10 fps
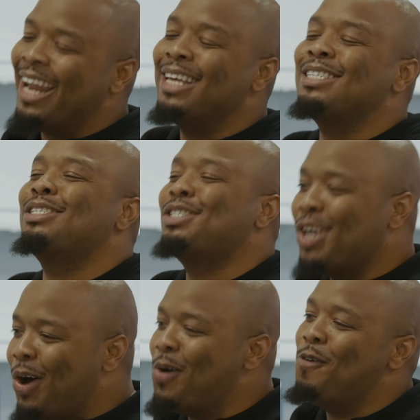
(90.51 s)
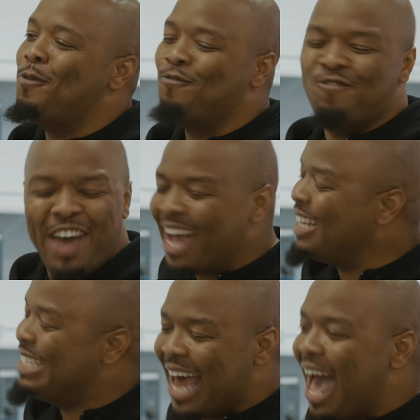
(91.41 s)
That is so
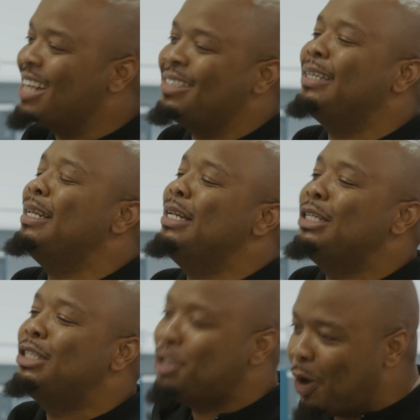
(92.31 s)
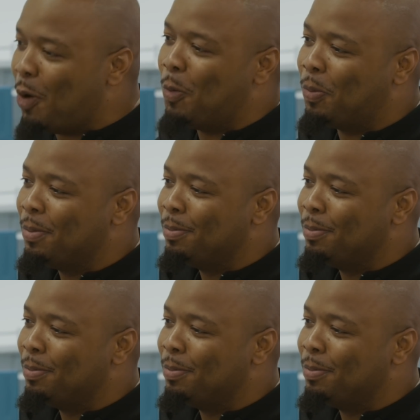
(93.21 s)
fantastically dope.